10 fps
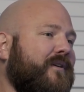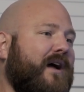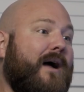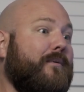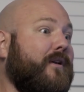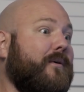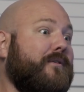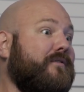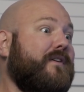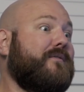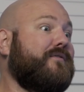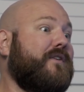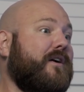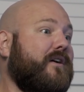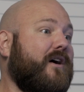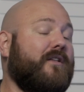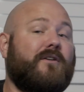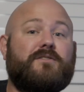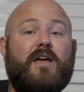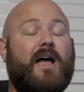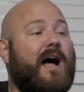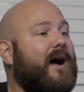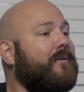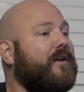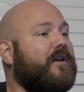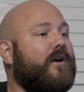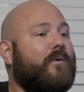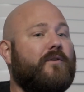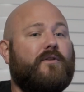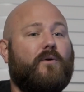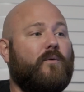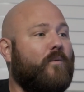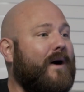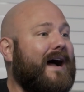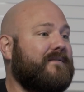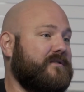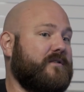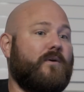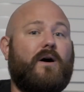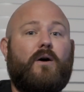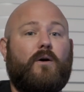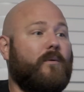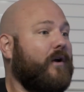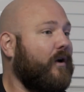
I want to know what their favorite fucking color is. I want to know what their wives do or